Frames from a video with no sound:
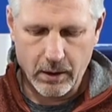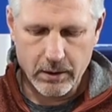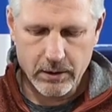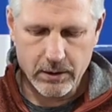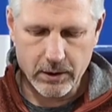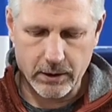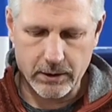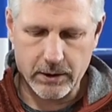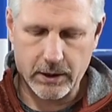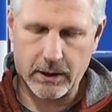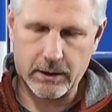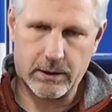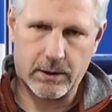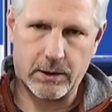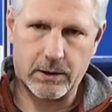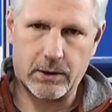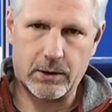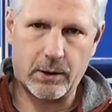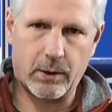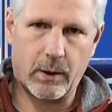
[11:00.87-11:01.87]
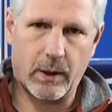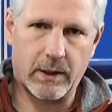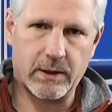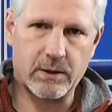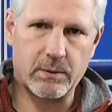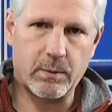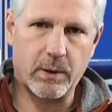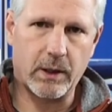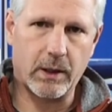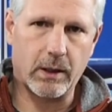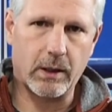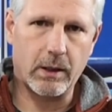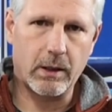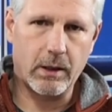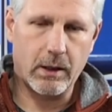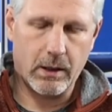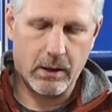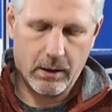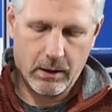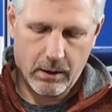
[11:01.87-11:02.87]
such as this USB
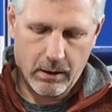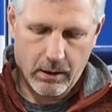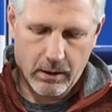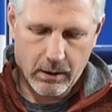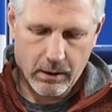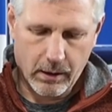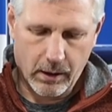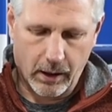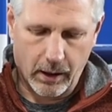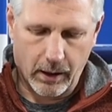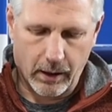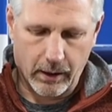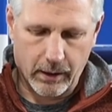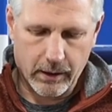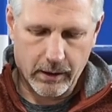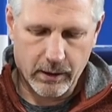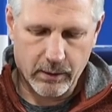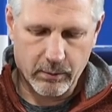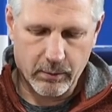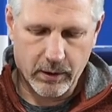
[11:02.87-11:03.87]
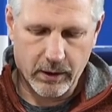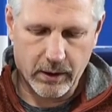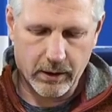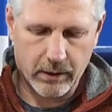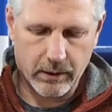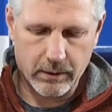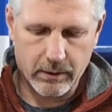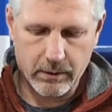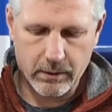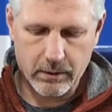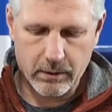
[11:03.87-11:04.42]
can be,